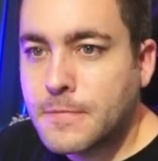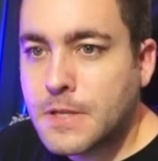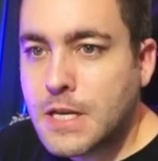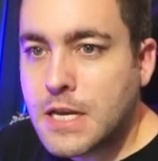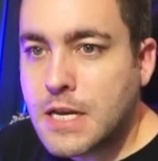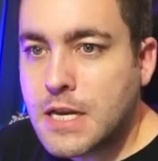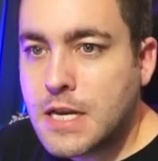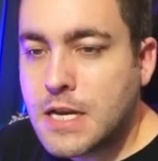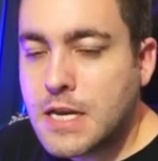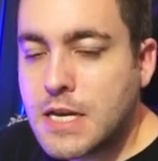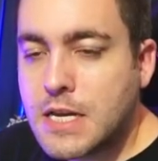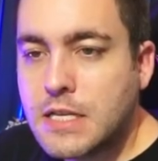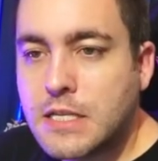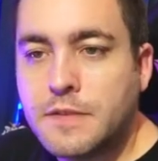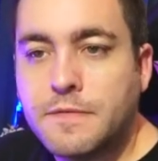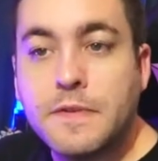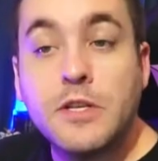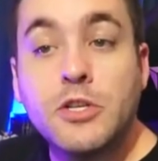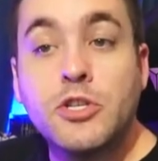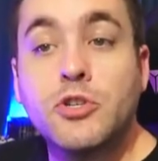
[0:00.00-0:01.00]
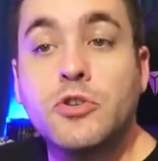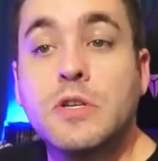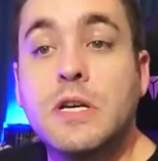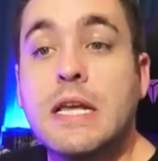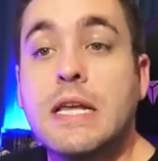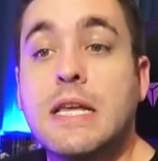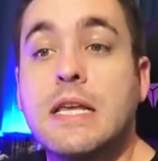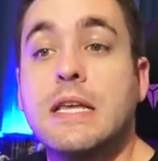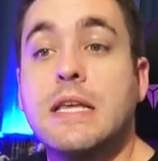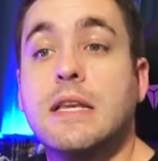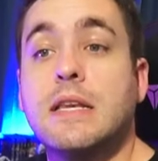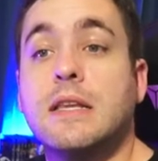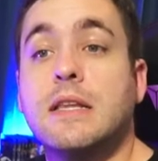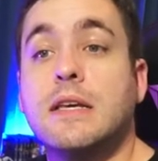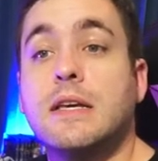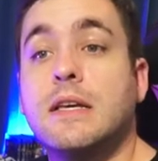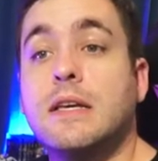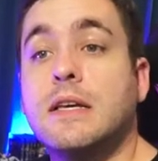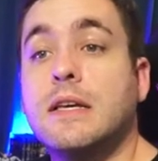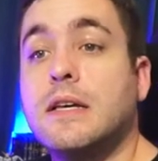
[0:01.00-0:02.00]
uh, it's featured
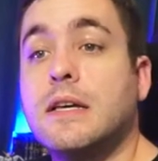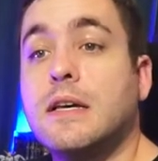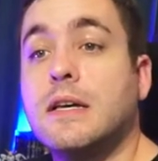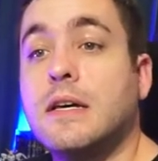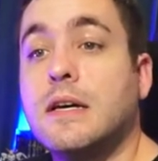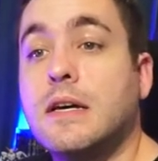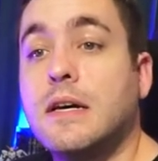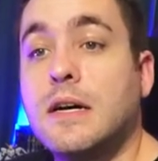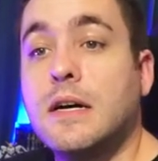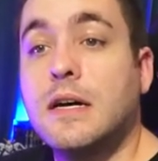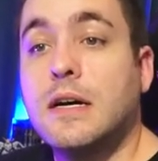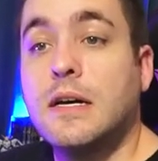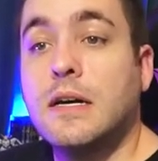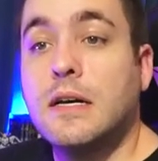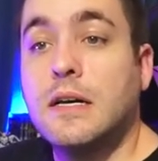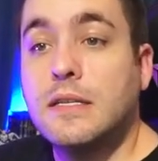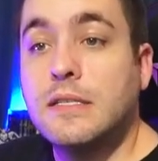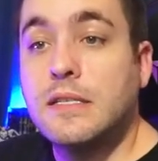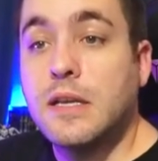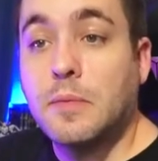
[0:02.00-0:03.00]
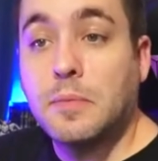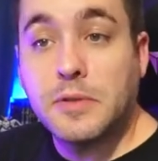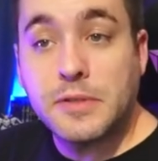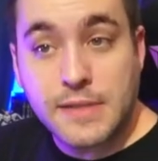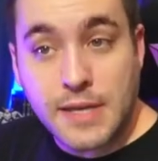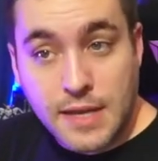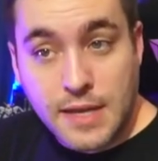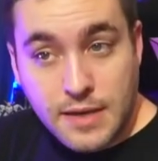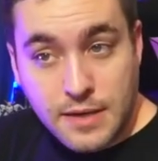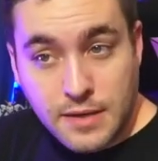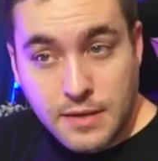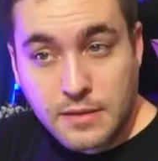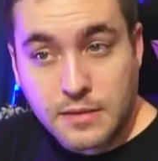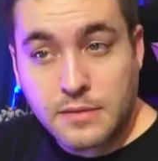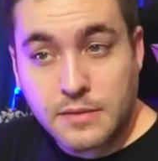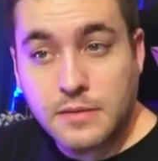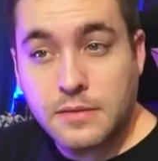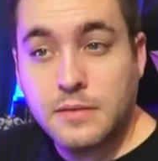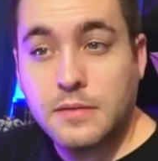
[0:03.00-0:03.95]
in uh, Double Zeta.